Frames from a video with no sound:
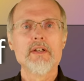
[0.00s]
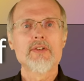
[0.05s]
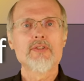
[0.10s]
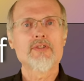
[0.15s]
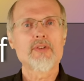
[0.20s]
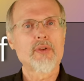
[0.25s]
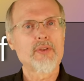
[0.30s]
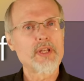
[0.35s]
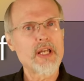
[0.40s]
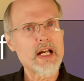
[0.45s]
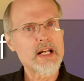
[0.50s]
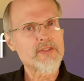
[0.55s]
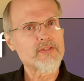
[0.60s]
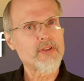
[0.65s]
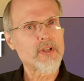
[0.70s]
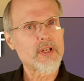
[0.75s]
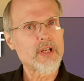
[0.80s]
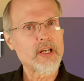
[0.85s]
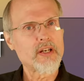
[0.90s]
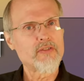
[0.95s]
so that's
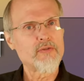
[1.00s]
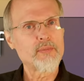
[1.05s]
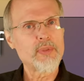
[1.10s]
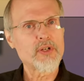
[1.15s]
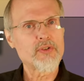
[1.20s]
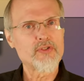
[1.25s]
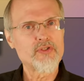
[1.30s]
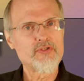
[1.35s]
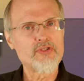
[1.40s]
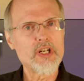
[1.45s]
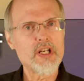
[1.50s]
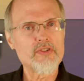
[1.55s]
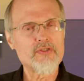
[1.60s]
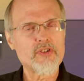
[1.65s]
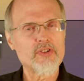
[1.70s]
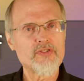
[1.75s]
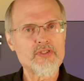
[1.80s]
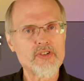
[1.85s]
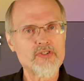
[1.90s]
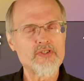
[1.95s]
the kind of picture
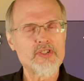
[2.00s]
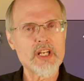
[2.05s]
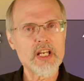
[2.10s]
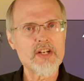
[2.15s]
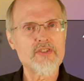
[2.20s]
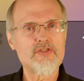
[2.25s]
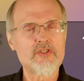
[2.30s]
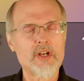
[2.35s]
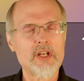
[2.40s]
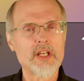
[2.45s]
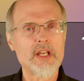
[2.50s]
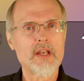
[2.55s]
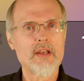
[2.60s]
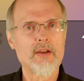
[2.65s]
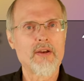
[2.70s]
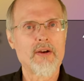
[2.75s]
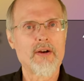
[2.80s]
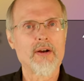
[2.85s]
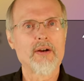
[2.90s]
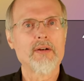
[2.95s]
jesus is teaching
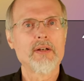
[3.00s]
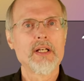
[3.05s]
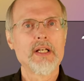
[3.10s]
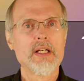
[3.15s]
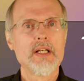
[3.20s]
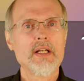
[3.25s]
here